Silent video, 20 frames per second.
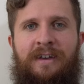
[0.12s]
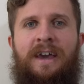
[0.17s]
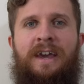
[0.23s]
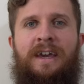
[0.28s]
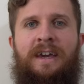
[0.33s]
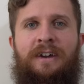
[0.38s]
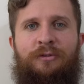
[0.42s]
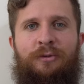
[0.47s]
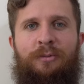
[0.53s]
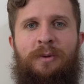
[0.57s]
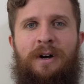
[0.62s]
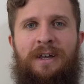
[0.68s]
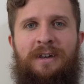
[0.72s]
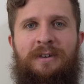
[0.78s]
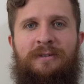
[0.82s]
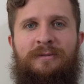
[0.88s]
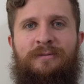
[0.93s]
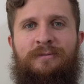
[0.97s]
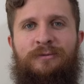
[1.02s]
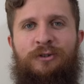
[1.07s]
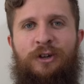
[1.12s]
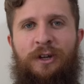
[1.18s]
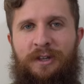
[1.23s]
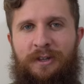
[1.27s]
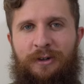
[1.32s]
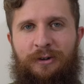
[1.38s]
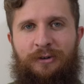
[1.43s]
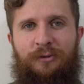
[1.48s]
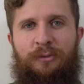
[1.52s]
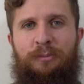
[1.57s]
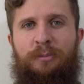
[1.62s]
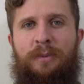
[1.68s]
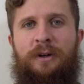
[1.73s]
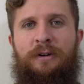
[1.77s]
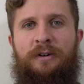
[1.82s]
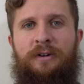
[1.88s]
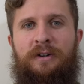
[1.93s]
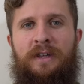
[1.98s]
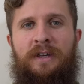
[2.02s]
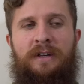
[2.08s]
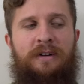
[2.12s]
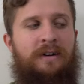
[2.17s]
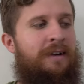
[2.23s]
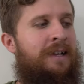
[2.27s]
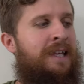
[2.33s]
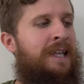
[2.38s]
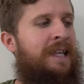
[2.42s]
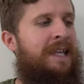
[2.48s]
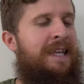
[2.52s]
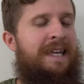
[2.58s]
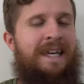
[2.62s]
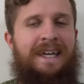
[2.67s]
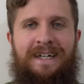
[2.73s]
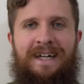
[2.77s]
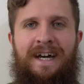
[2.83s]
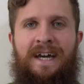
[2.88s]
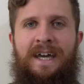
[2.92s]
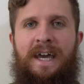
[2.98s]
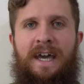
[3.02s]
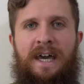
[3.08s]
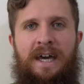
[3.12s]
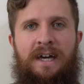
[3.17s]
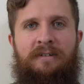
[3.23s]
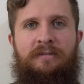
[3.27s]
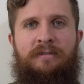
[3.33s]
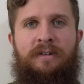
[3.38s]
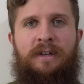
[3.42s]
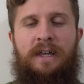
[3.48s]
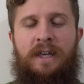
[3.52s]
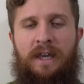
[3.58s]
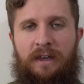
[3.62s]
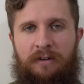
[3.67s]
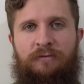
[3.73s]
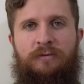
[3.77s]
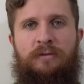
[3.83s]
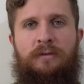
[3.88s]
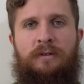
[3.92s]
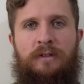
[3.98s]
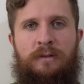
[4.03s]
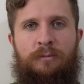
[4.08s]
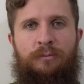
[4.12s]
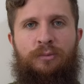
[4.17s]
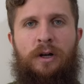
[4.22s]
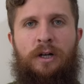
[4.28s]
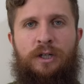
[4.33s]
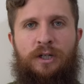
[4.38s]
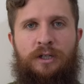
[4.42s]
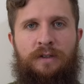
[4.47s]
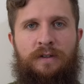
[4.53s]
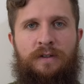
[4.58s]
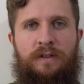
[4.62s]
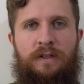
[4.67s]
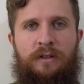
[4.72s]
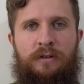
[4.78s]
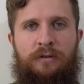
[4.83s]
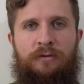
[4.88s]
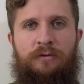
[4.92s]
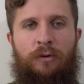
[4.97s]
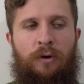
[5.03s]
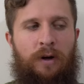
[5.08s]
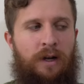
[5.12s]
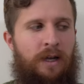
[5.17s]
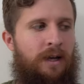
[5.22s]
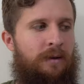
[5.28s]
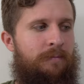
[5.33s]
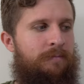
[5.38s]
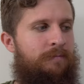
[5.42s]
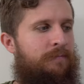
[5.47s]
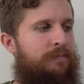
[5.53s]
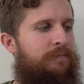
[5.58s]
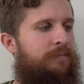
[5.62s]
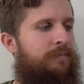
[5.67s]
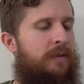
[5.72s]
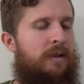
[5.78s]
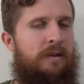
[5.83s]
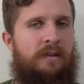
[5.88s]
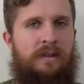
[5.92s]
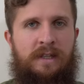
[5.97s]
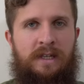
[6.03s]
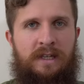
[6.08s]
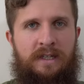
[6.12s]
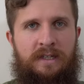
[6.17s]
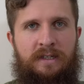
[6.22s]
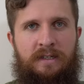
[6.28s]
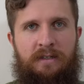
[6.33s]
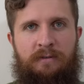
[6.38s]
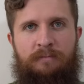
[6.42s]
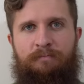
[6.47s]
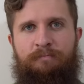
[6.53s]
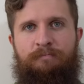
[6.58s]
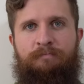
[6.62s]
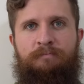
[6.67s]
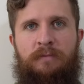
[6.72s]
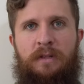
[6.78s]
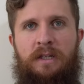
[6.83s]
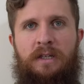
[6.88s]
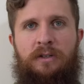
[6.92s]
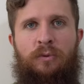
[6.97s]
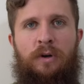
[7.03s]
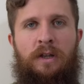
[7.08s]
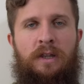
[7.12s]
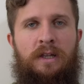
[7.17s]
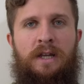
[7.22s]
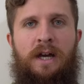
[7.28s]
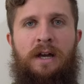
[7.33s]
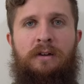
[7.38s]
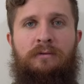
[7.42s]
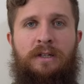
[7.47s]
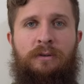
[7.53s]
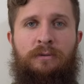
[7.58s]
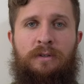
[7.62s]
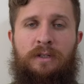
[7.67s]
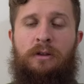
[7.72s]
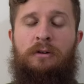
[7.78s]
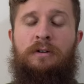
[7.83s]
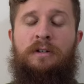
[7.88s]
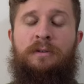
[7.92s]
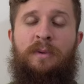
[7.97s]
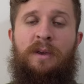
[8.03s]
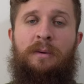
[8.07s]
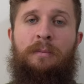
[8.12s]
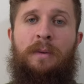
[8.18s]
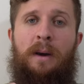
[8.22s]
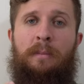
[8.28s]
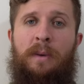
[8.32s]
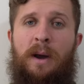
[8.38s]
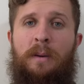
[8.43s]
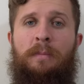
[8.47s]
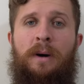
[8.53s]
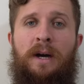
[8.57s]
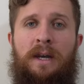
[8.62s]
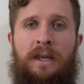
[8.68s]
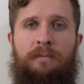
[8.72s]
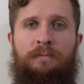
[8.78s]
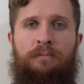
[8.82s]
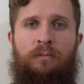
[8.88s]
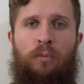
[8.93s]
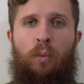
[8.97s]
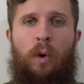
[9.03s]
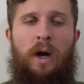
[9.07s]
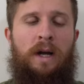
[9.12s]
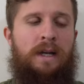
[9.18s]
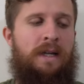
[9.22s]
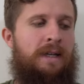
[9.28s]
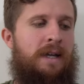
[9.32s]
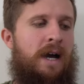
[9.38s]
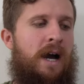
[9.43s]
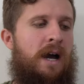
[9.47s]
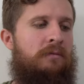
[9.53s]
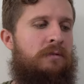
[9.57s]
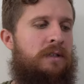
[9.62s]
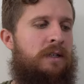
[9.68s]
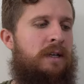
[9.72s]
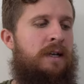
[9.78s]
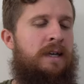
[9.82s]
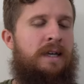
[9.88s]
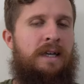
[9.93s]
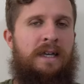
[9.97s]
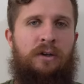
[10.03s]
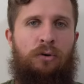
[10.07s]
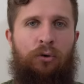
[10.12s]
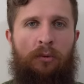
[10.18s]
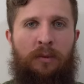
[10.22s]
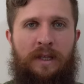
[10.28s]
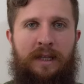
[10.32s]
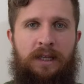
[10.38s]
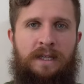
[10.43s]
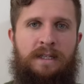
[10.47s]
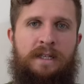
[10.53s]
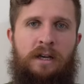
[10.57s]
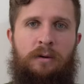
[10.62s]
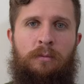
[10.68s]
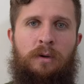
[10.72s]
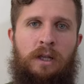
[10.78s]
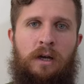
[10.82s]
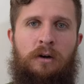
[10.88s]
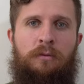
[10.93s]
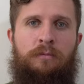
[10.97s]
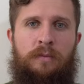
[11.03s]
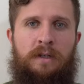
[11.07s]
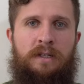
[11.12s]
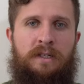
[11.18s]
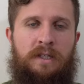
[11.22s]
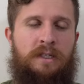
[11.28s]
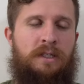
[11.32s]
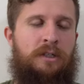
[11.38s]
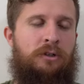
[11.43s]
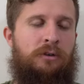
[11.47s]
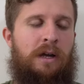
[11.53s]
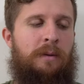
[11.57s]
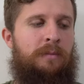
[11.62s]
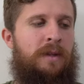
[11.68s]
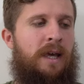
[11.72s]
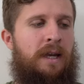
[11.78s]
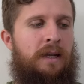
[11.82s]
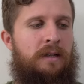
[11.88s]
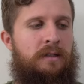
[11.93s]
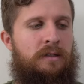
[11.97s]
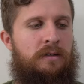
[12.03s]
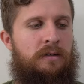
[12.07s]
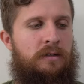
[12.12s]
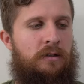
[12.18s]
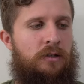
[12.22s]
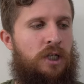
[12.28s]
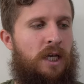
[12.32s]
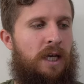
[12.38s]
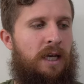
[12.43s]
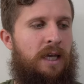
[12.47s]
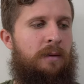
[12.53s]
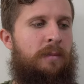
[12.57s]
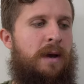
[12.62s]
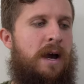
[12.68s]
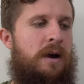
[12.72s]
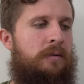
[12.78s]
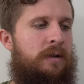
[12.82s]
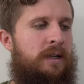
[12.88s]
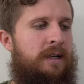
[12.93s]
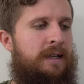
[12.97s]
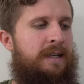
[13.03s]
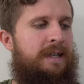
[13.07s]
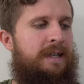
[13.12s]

Hey everybody, Jake here from Bearded Gear, and I have a first impressions to do for you. This is one of the knives that was loaned to me by my buddy, YD Knives. He will be linked down below, his Instagram that is, so check him out.